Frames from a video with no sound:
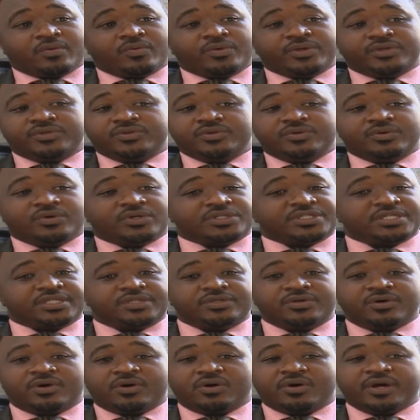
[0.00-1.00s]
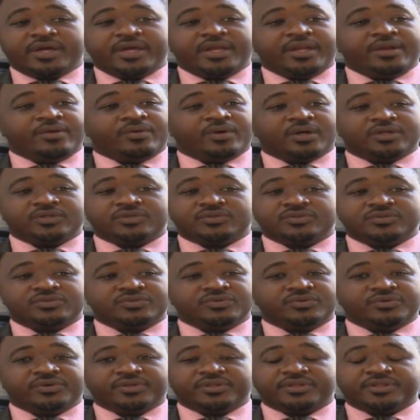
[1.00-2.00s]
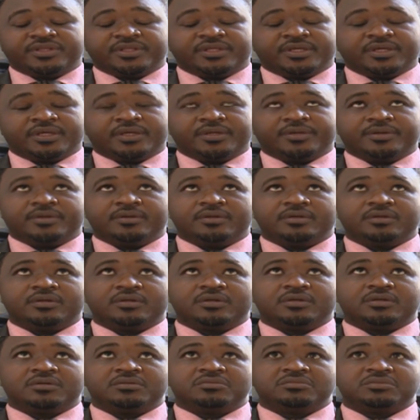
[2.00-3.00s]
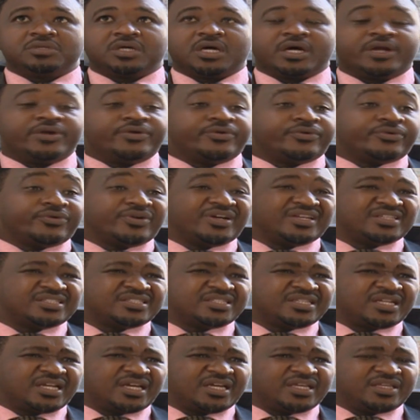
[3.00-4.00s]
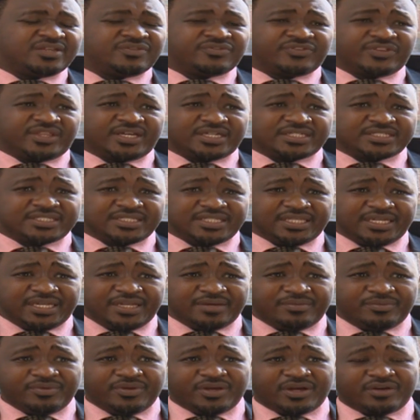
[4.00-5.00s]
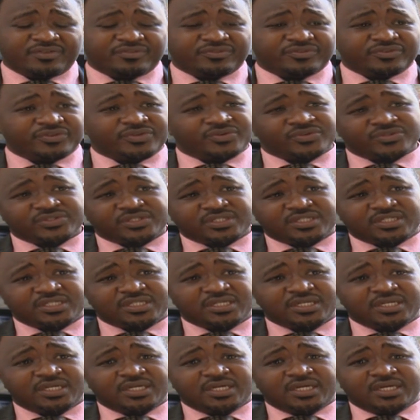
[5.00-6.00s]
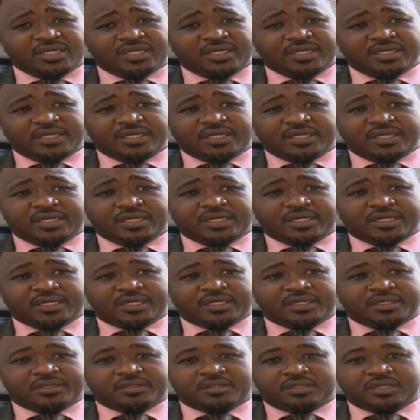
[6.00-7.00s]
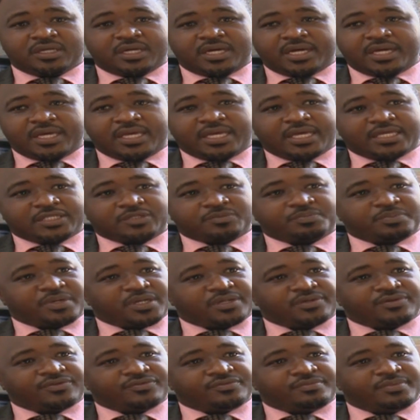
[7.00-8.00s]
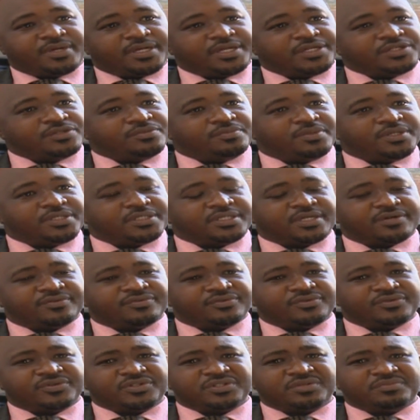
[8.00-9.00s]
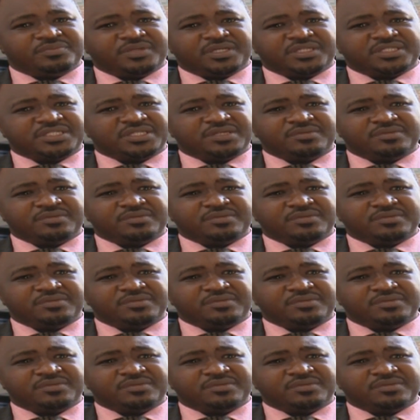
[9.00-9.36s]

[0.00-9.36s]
We do not know anyone to do with Andrew Kasiira, if that's the name we have used. I, as part of management, have not met